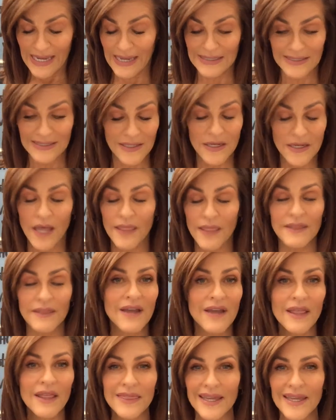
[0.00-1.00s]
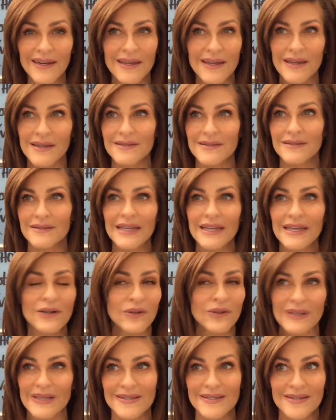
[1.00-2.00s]
it's nothing is
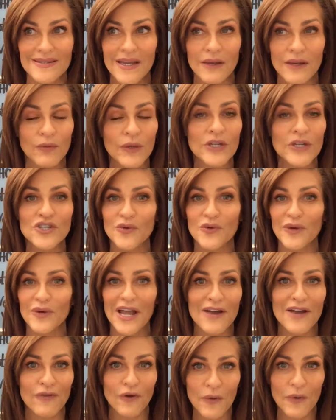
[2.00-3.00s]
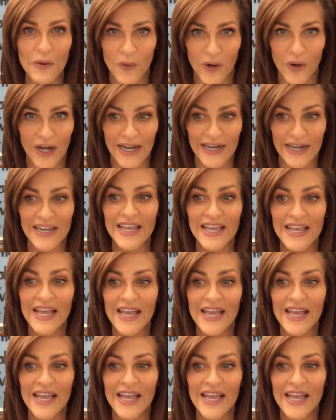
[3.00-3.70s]
legalistic. We can do whatever we want.